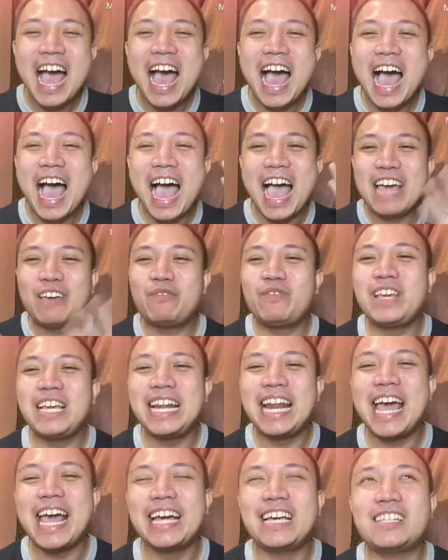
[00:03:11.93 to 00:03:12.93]
I feel
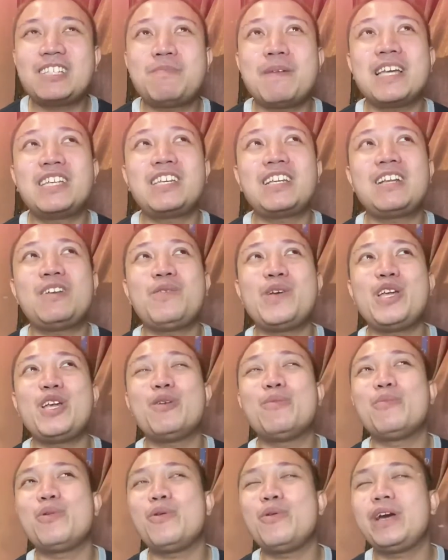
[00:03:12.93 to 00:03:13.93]
like, especially when
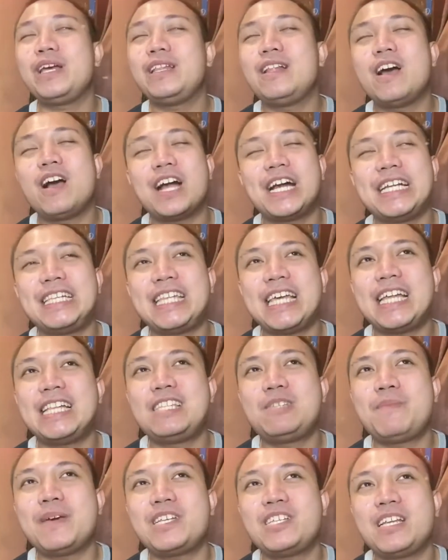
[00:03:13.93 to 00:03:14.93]
you're brokenhearted,
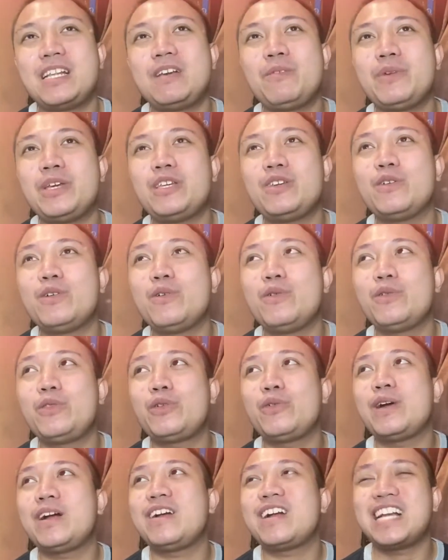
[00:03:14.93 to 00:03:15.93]
especially when you go
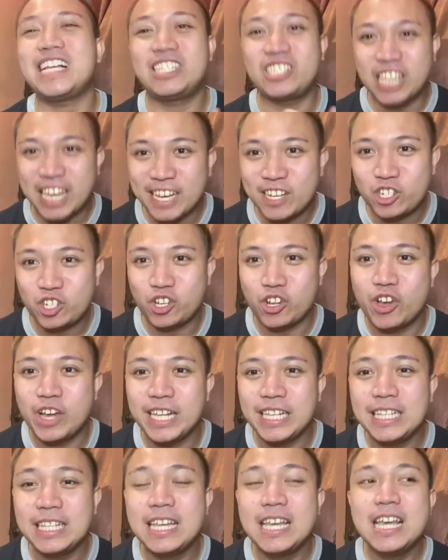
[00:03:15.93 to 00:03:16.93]
through a
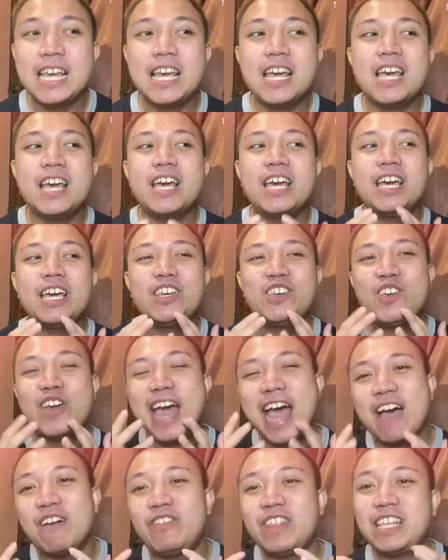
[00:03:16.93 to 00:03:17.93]
rejection, you
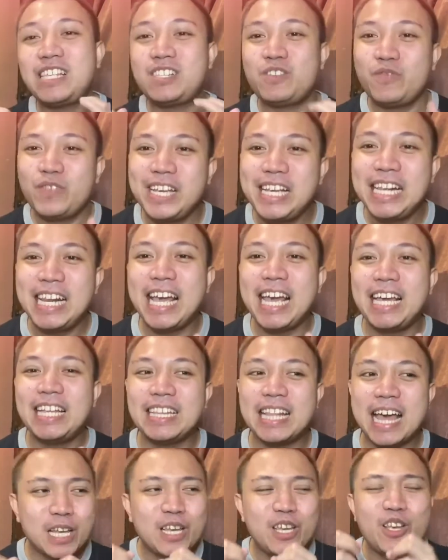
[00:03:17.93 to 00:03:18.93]
have this feeling
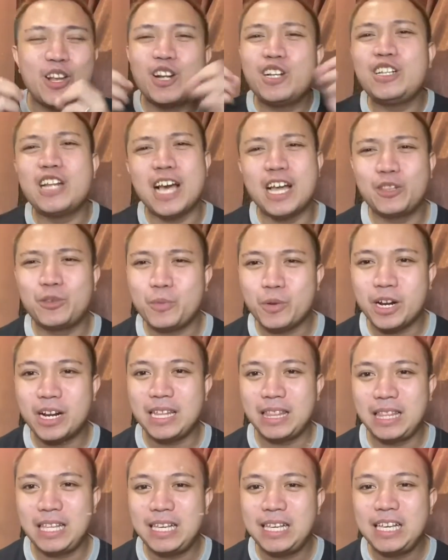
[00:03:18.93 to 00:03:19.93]
that you're not
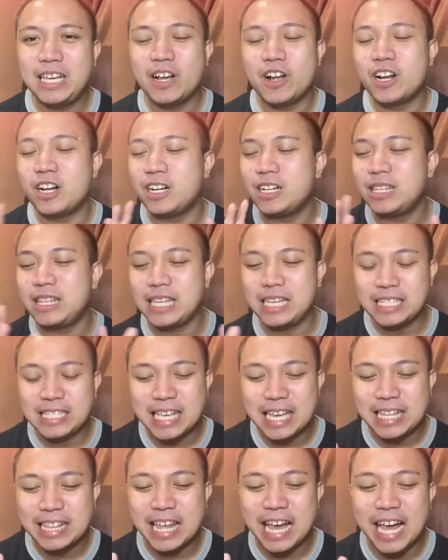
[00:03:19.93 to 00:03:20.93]
worthy or things
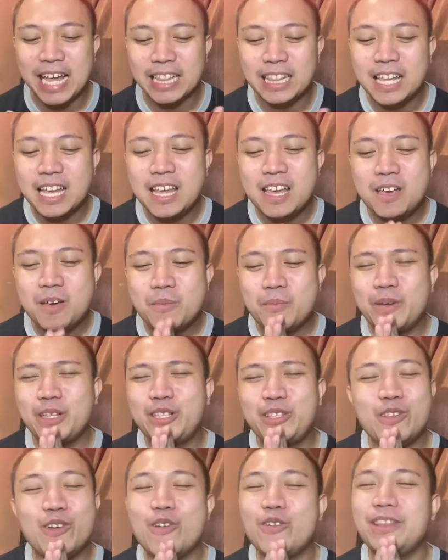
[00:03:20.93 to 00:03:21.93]
like that. But
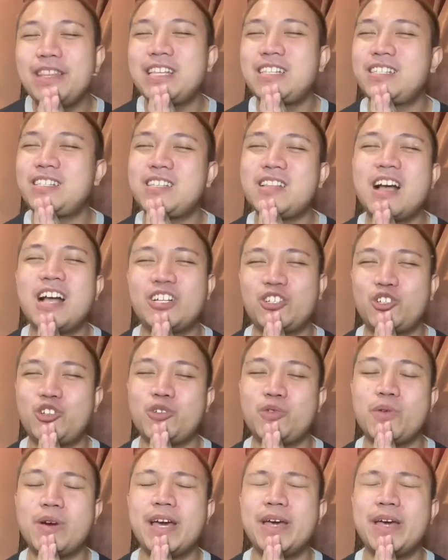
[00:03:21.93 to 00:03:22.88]
no, that's not true.